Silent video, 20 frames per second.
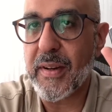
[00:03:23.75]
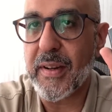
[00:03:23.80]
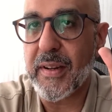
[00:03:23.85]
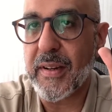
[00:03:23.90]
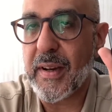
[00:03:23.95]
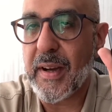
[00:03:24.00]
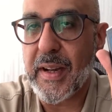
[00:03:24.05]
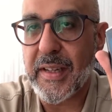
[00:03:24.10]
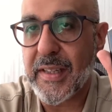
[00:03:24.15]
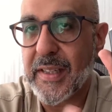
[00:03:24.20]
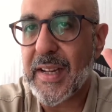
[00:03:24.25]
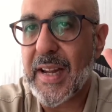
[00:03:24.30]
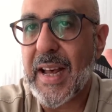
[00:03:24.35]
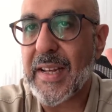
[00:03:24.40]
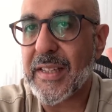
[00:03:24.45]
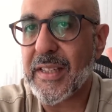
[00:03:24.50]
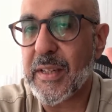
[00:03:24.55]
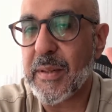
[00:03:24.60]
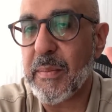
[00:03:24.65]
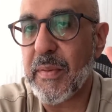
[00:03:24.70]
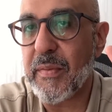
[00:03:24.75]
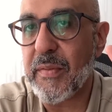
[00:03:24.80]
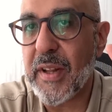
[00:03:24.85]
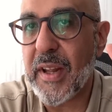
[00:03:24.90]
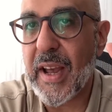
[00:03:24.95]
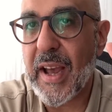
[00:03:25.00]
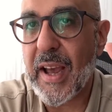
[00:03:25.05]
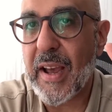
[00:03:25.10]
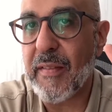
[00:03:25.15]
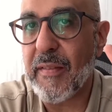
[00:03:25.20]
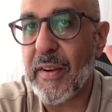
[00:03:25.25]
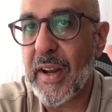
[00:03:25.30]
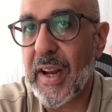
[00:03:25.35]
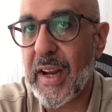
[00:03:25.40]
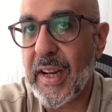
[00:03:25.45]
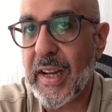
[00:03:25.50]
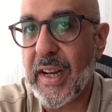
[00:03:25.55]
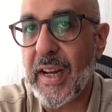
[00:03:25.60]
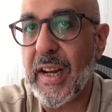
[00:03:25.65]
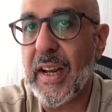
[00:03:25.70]
Uh, I just asked them if they have
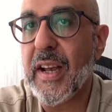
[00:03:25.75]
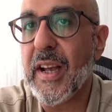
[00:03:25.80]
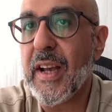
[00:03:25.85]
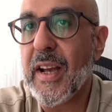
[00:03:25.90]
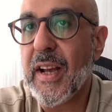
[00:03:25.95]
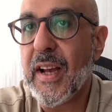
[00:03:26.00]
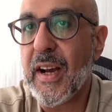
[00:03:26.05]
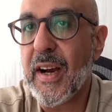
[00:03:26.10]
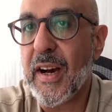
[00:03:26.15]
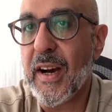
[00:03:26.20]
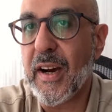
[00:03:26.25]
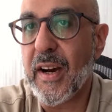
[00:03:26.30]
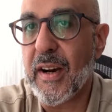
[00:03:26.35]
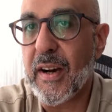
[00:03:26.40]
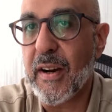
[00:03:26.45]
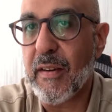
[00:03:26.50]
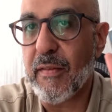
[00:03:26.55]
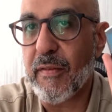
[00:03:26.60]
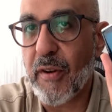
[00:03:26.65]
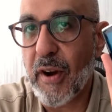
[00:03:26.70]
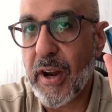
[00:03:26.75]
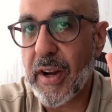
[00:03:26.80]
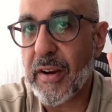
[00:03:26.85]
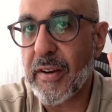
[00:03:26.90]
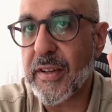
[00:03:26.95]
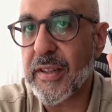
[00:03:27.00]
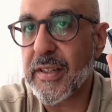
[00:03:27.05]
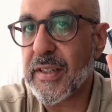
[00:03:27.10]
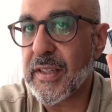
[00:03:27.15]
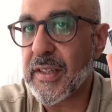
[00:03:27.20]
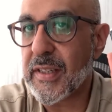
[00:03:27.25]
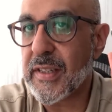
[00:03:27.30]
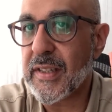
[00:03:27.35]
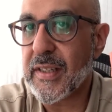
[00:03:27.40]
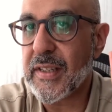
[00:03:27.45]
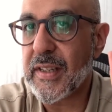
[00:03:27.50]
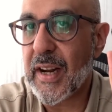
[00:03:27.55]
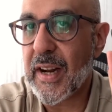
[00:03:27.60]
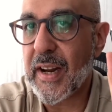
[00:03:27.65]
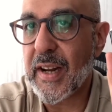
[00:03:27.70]
any uh,
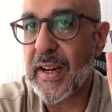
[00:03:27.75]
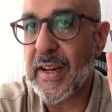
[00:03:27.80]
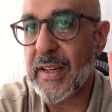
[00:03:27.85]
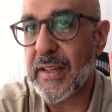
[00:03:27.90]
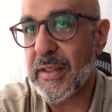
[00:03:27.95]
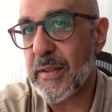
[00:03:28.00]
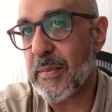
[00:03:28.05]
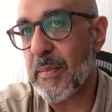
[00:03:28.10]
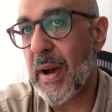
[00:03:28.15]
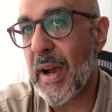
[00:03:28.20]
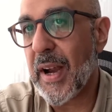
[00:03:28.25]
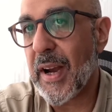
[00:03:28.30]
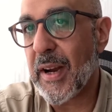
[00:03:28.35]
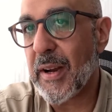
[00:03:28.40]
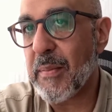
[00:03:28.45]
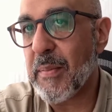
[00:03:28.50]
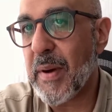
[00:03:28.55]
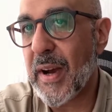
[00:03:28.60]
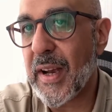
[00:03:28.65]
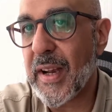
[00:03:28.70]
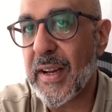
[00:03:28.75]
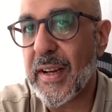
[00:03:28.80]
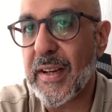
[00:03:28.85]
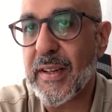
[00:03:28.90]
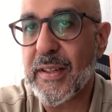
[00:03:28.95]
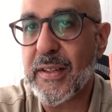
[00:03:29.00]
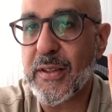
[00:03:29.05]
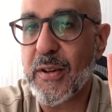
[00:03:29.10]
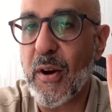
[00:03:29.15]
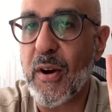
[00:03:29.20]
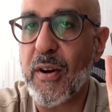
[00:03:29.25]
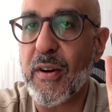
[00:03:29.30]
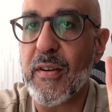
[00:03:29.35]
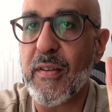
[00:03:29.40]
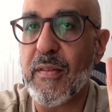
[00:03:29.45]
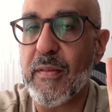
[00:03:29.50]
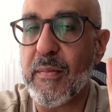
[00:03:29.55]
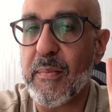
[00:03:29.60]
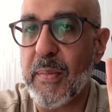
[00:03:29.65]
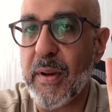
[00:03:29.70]
fragrances that are inspired by
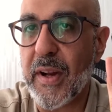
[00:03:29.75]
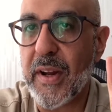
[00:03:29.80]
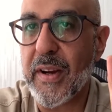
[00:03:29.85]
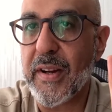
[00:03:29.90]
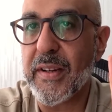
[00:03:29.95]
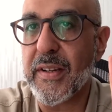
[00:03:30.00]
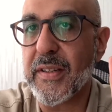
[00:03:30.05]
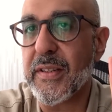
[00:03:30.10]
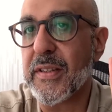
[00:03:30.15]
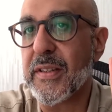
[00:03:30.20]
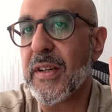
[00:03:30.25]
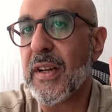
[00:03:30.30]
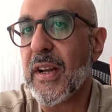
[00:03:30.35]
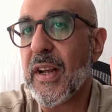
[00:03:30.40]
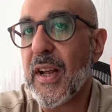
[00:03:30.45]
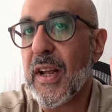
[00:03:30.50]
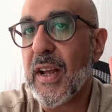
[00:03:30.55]
soccer players